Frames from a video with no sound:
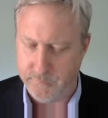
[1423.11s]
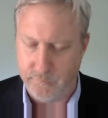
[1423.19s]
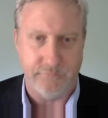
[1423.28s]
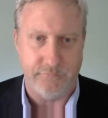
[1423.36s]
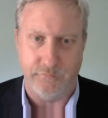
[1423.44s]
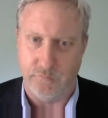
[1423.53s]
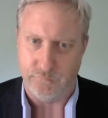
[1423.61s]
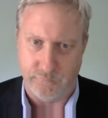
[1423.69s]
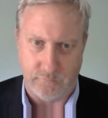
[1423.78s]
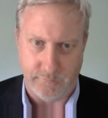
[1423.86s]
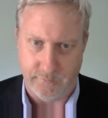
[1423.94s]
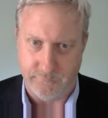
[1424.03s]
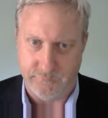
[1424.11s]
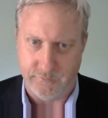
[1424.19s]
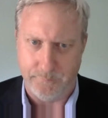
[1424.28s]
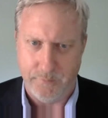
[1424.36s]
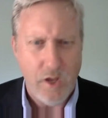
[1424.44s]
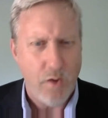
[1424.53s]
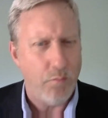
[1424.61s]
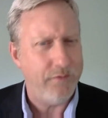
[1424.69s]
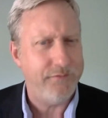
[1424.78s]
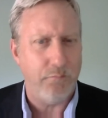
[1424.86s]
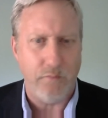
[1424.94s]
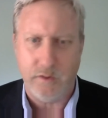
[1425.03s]
institutional leadership.
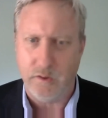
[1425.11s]
What